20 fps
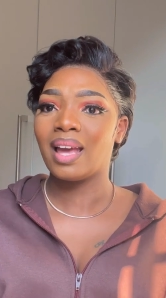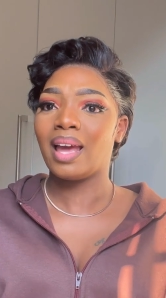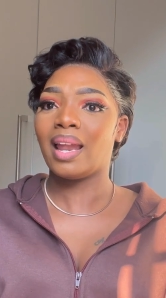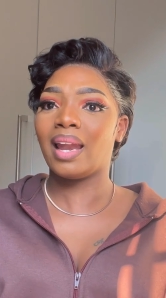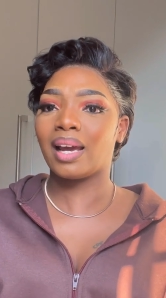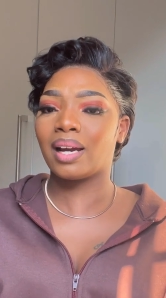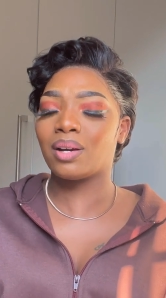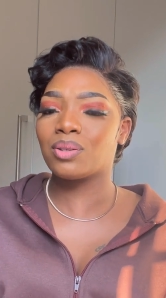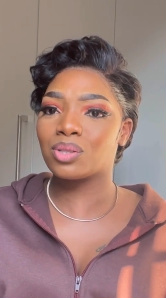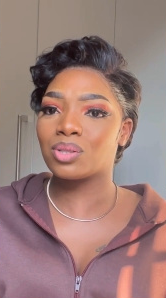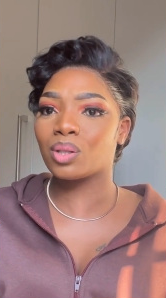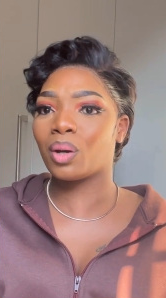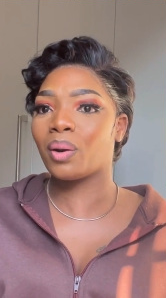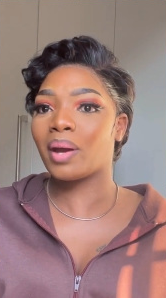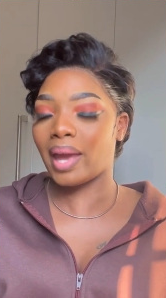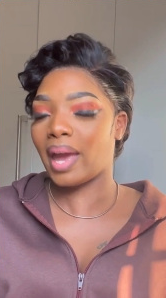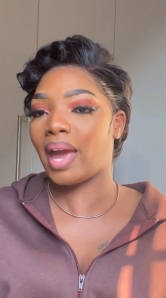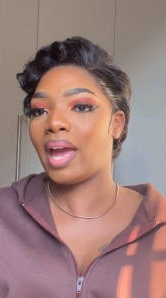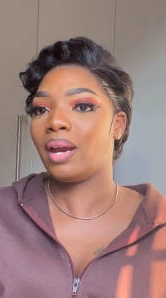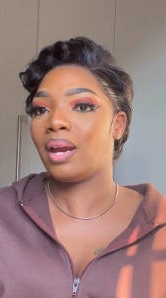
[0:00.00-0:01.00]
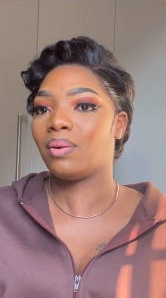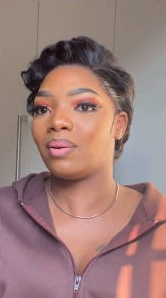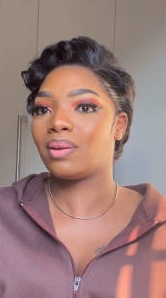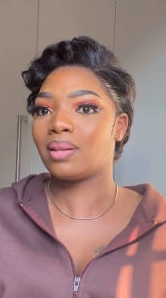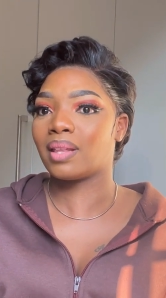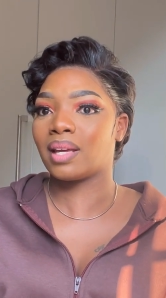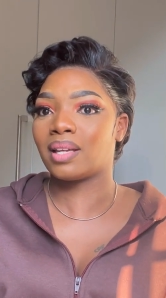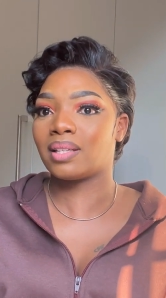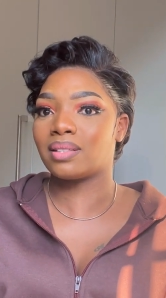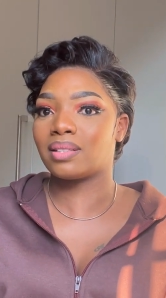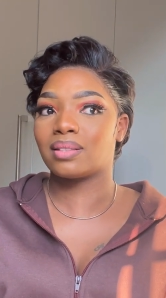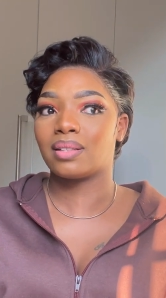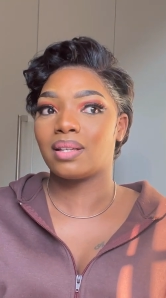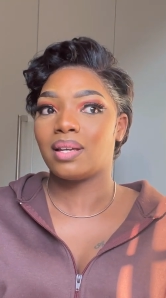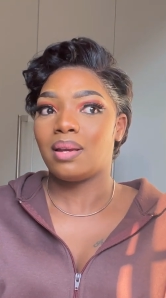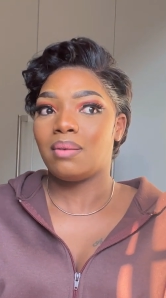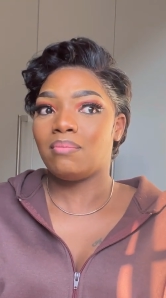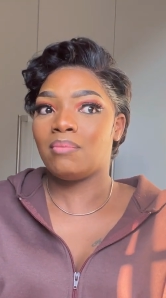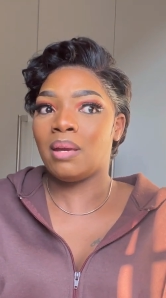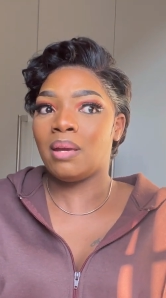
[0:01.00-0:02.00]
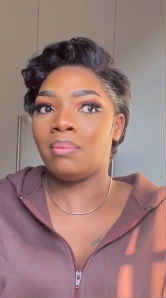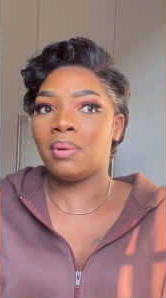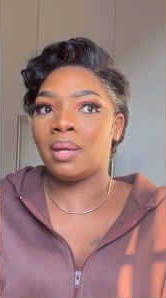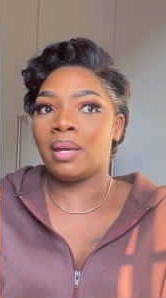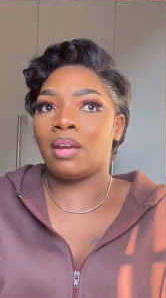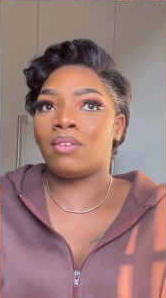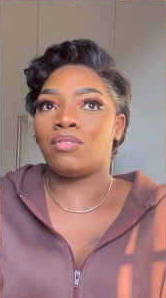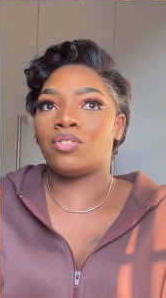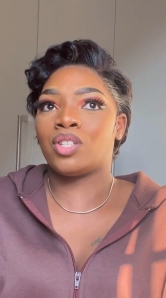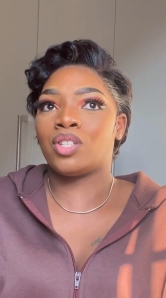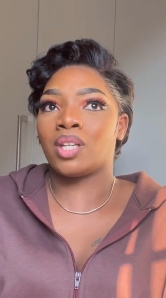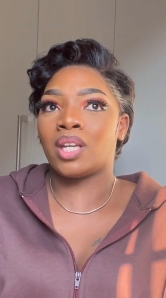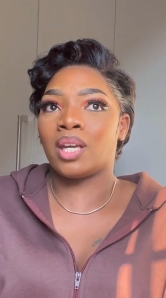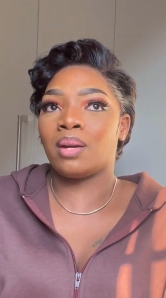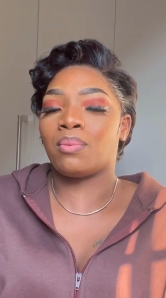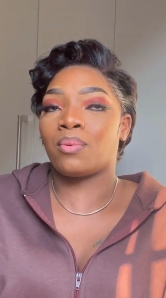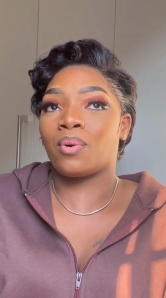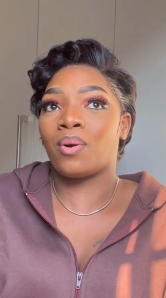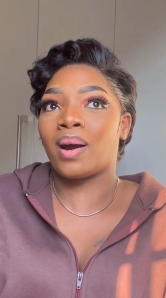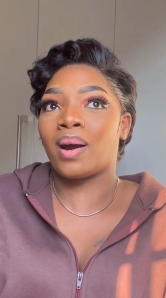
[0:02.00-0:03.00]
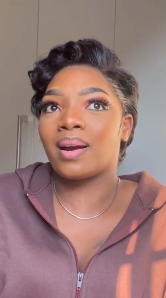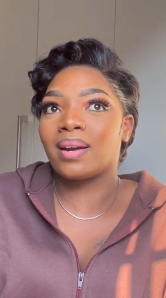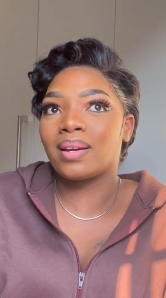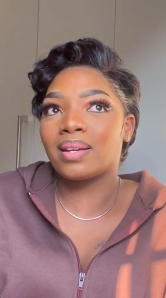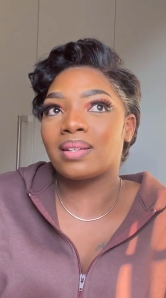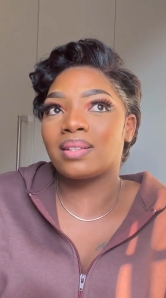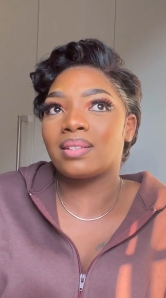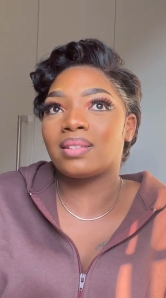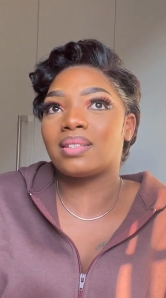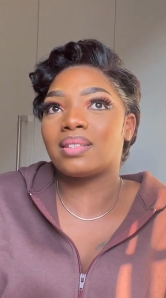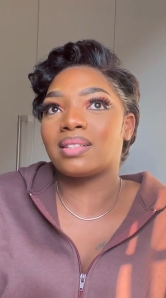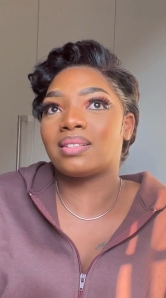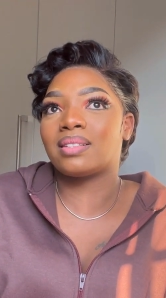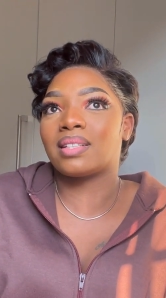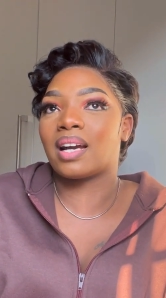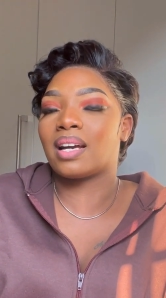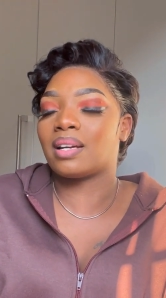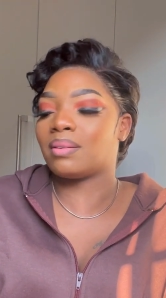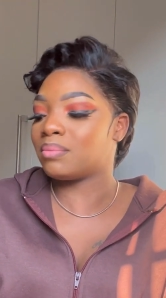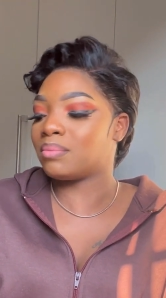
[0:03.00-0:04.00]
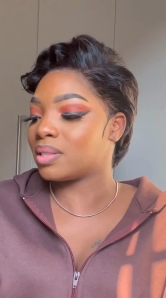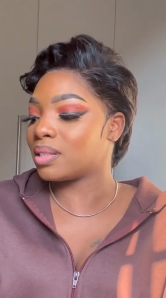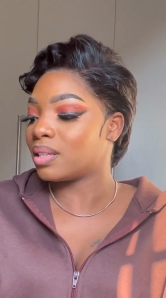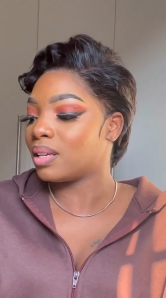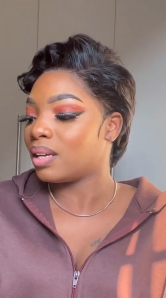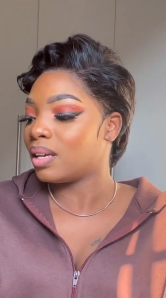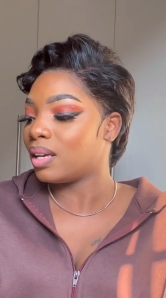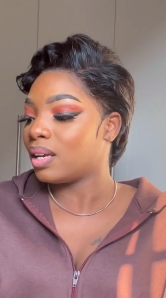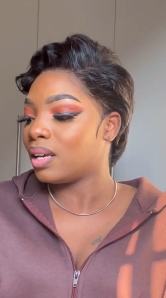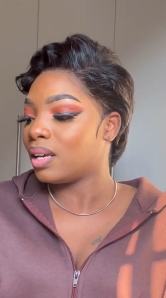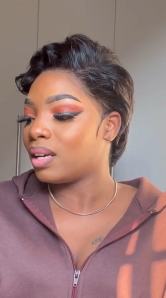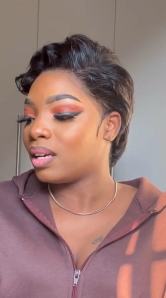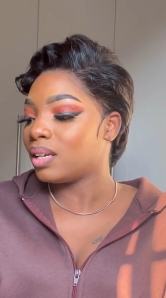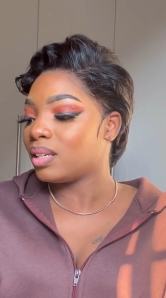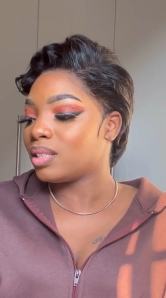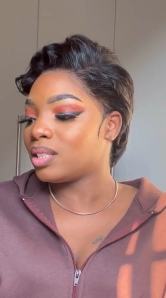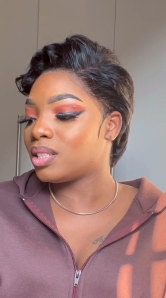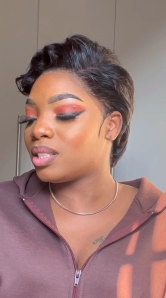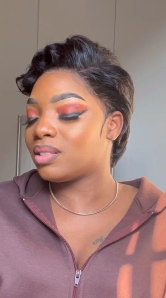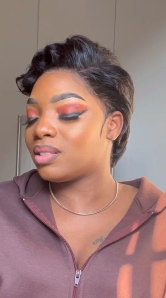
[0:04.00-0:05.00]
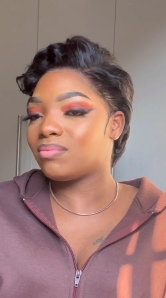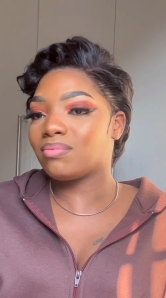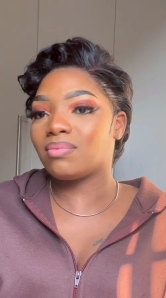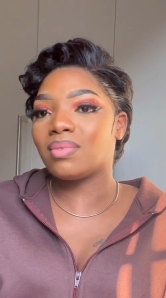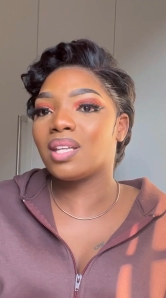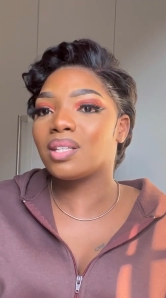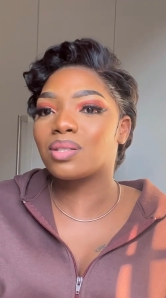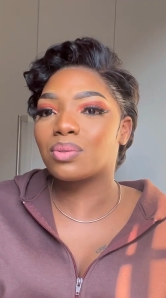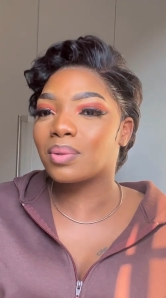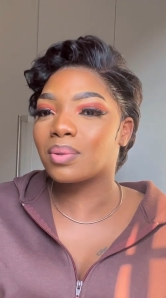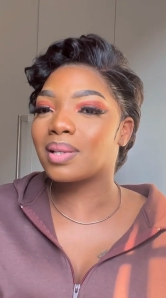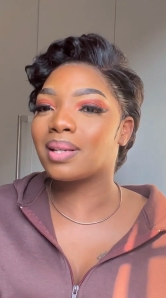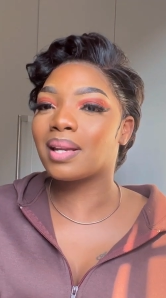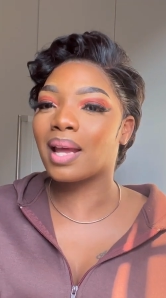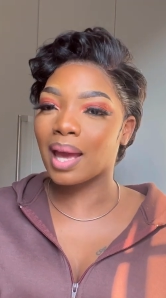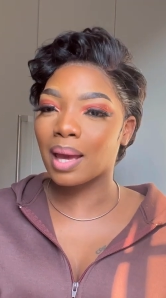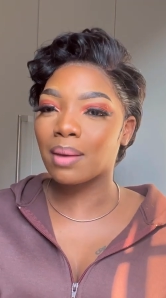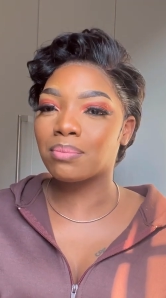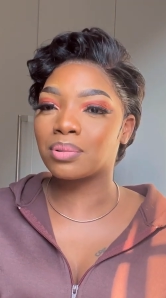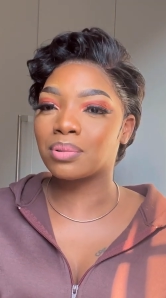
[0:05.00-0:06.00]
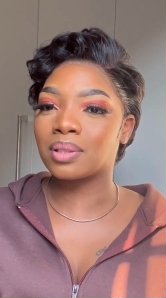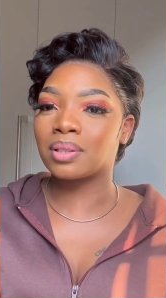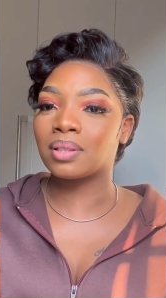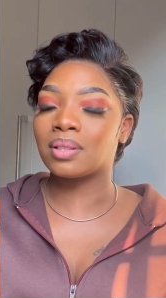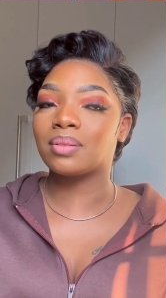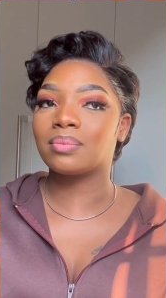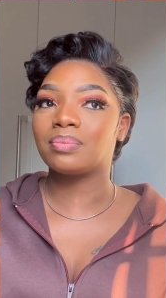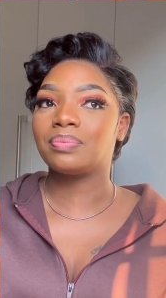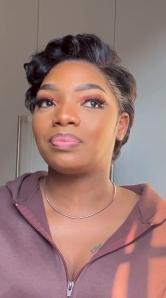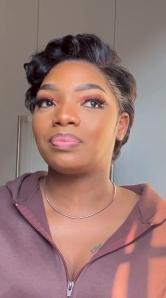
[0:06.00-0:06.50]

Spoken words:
Like, I was so angry that maybe if she kept quiet at times, this wouldn't happen.